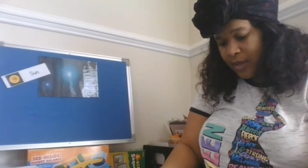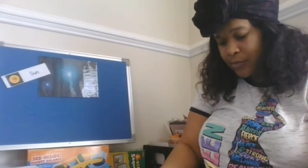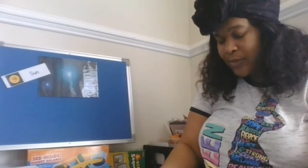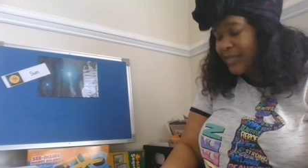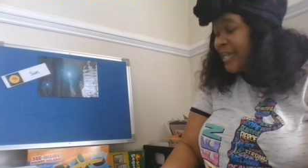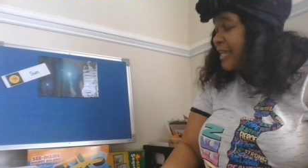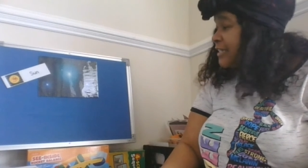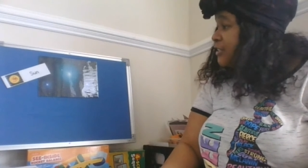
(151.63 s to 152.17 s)
We
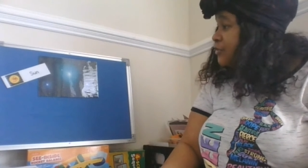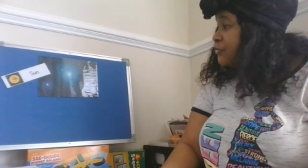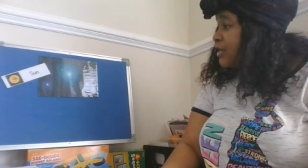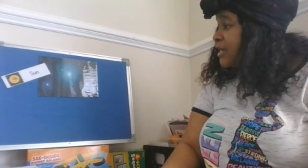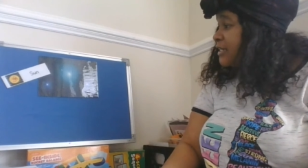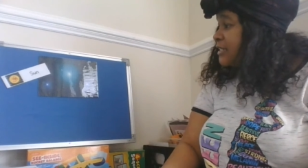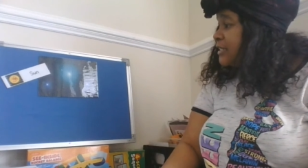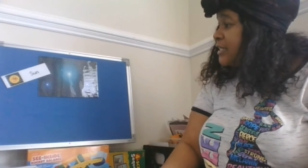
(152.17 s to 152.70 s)
can't
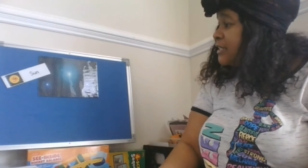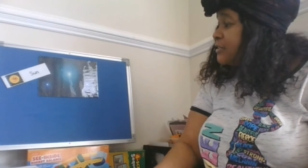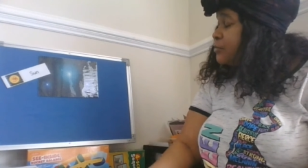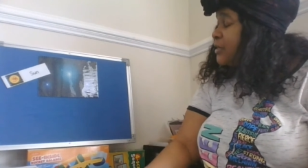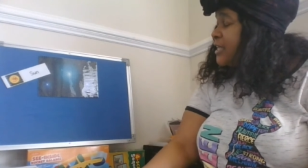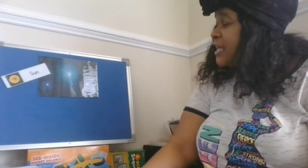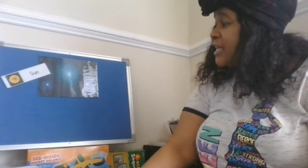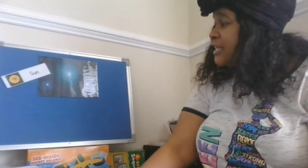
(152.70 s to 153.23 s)

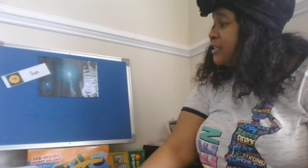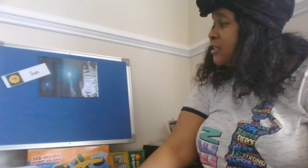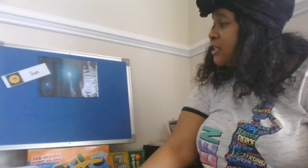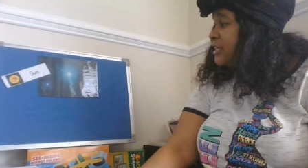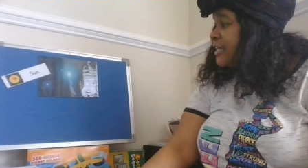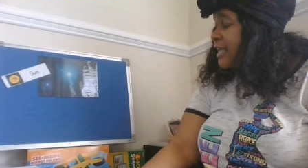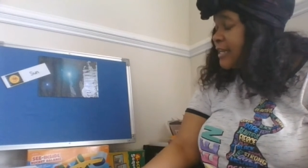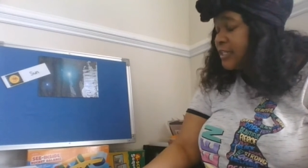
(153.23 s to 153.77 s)

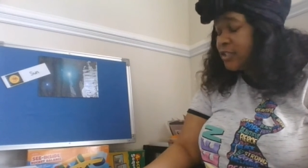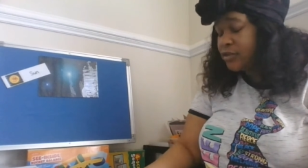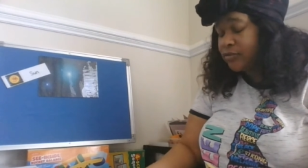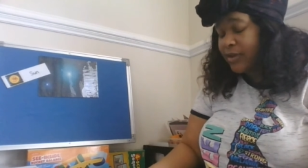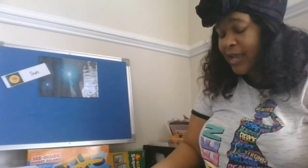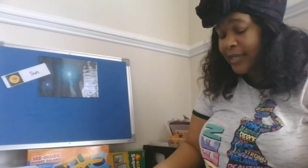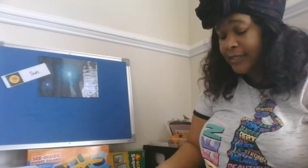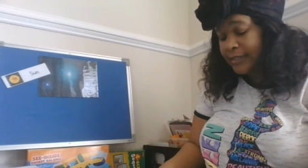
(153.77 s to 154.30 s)
look at it
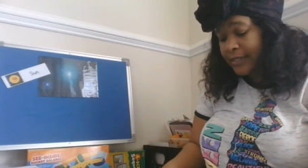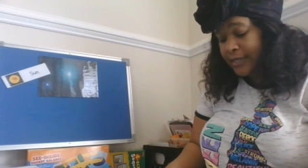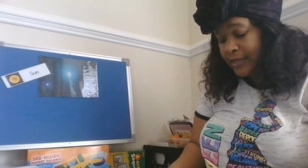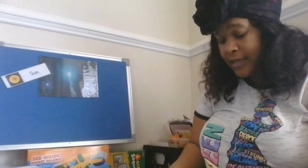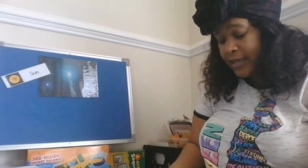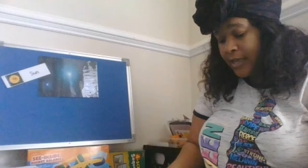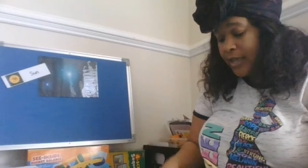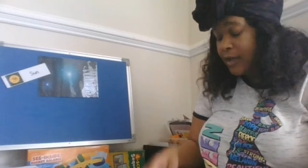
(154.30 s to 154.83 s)
directly.
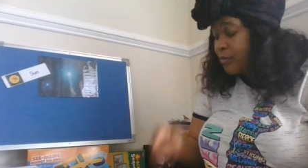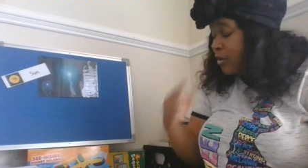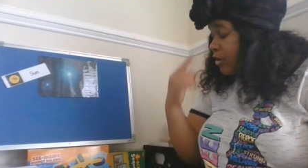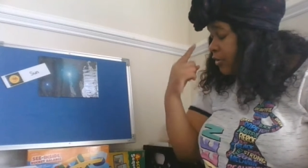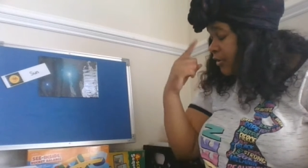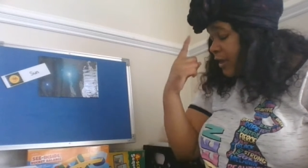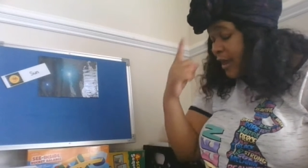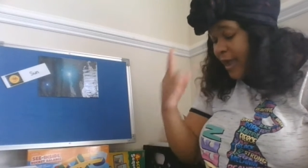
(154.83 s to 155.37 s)
It will
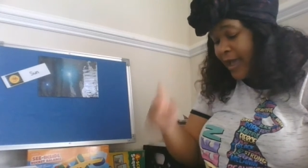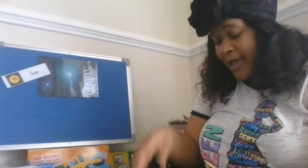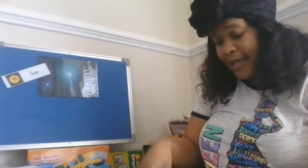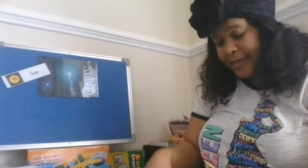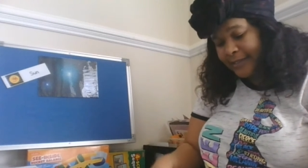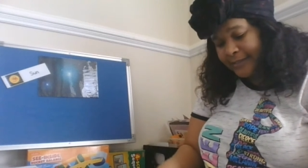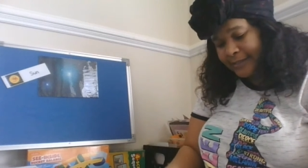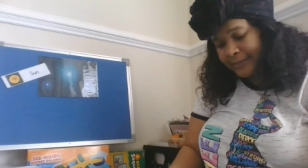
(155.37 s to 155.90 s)
hurt our
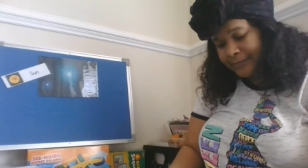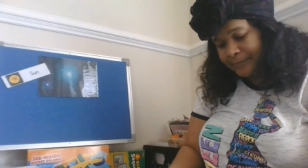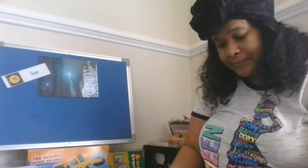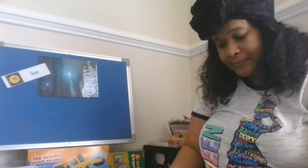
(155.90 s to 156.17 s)
eyes.